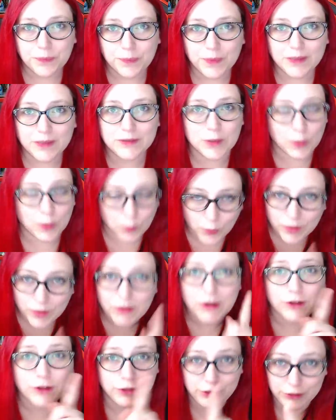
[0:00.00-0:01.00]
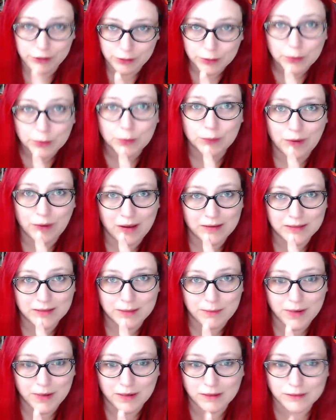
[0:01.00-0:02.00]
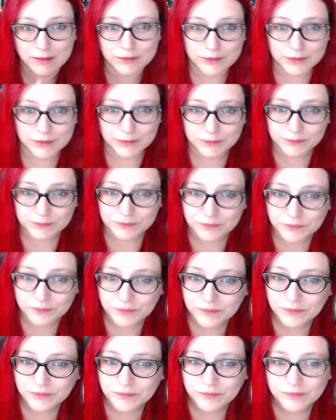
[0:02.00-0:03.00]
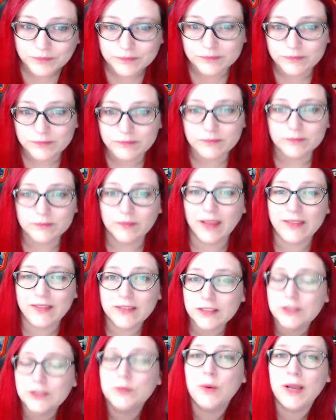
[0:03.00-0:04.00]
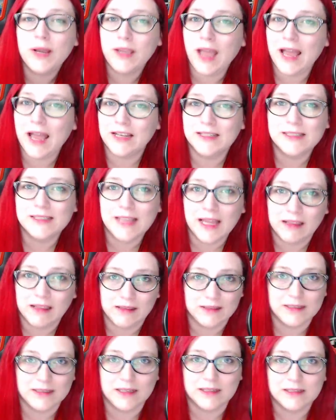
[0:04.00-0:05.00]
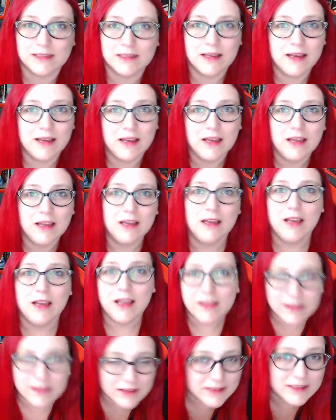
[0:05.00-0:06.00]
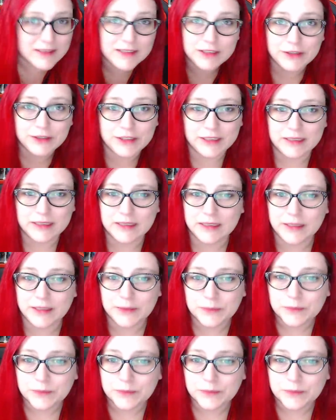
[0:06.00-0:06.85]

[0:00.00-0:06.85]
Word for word: So we're on to you, Rotten Tomatoes. And this is why you had to silence us. Seriously.